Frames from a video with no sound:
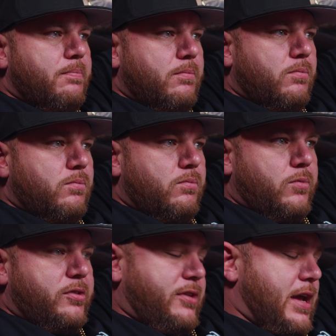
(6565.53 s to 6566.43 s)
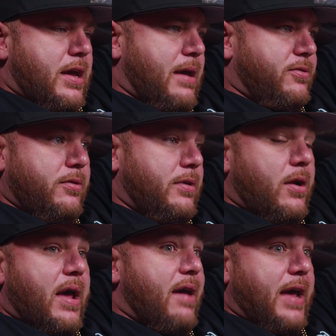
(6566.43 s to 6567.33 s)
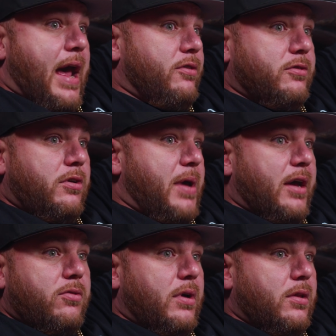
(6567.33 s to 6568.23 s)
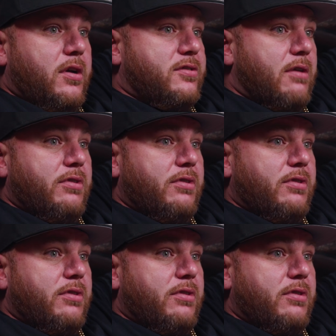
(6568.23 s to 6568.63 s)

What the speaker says: Which, yeah, absolutely. I don't have a house to go back to. I lost everything.